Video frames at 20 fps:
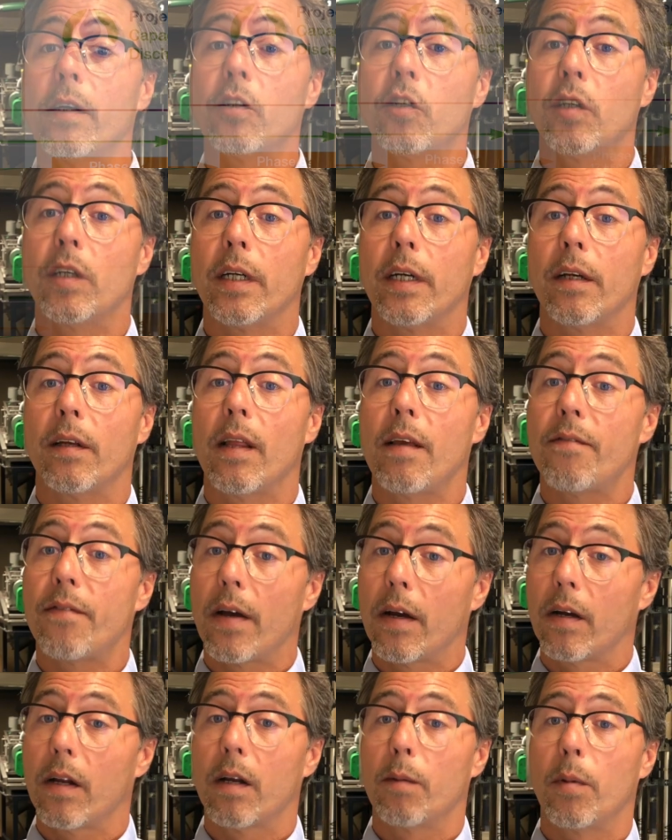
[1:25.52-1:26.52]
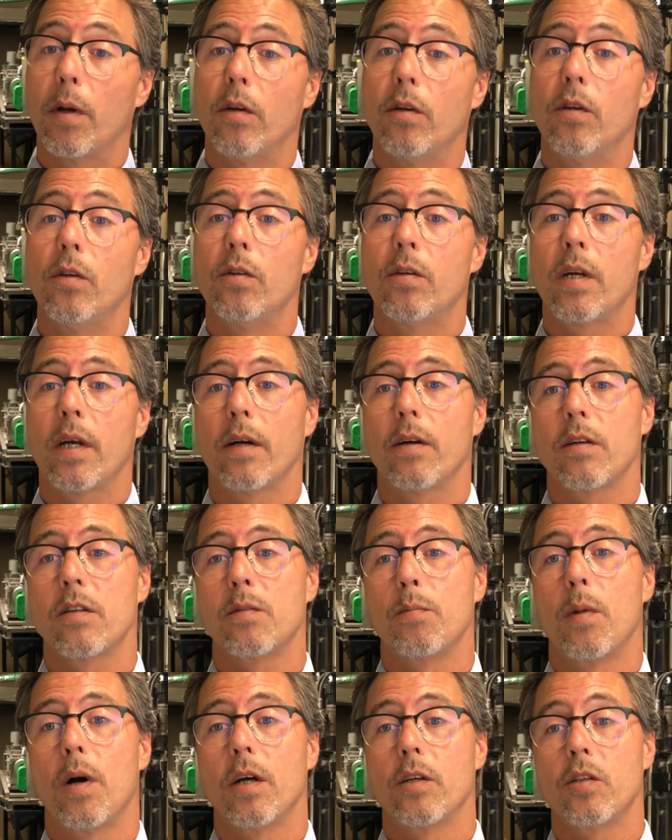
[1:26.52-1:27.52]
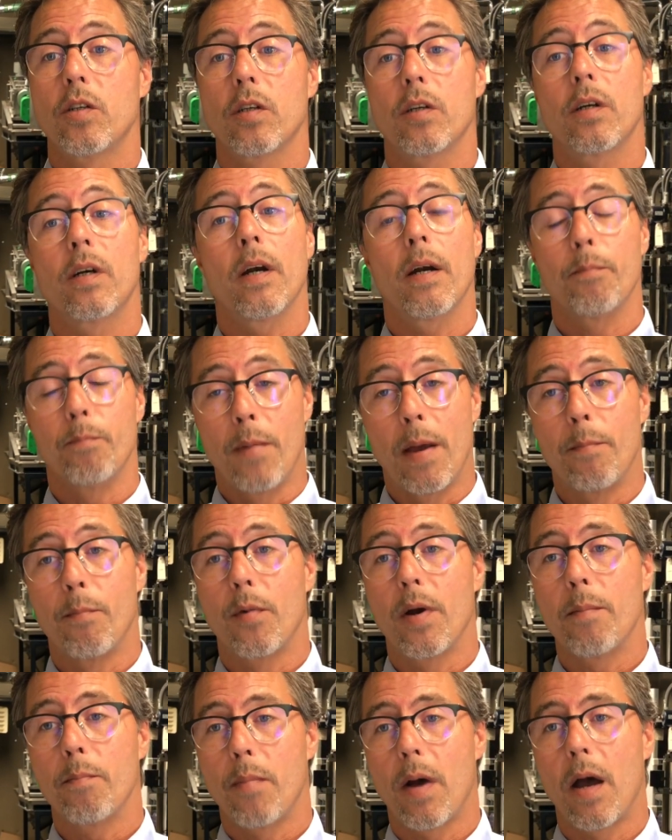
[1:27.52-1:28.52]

engineer, they found out about Newterra's modular membrane